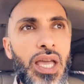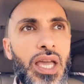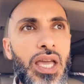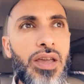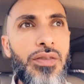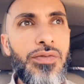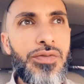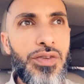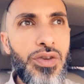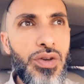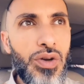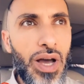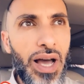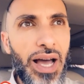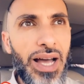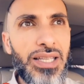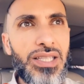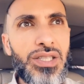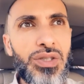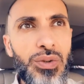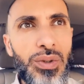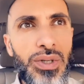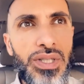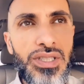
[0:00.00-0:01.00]
If you
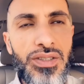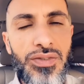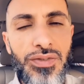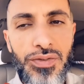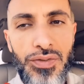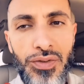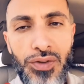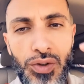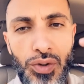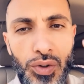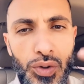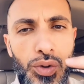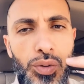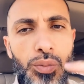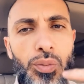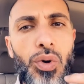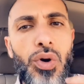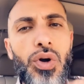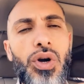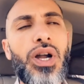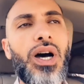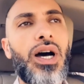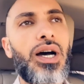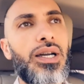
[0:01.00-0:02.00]
add to it few
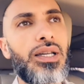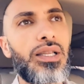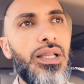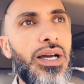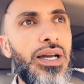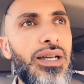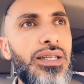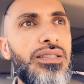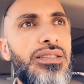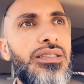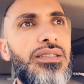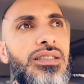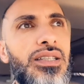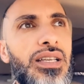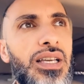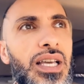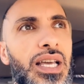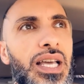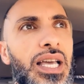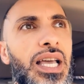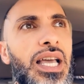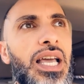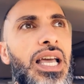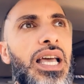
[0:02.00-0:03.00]
more highlights,
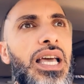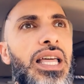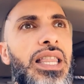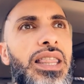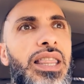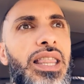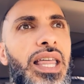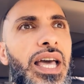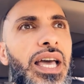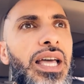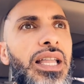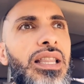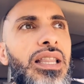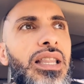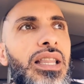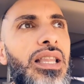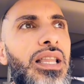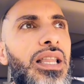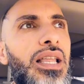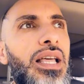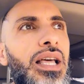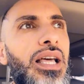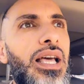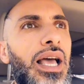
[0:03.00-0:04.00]
then
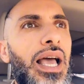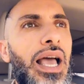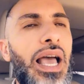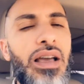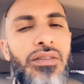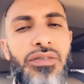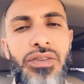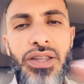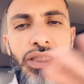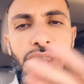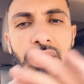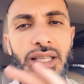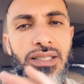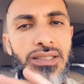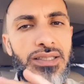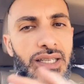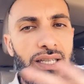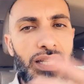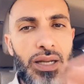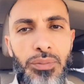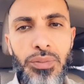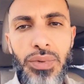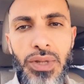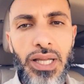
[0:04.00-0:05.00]
everything's
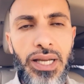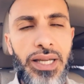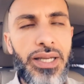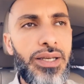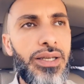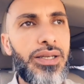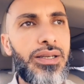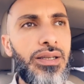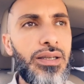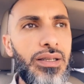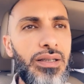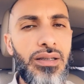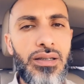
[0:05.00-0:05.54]
gonna blend.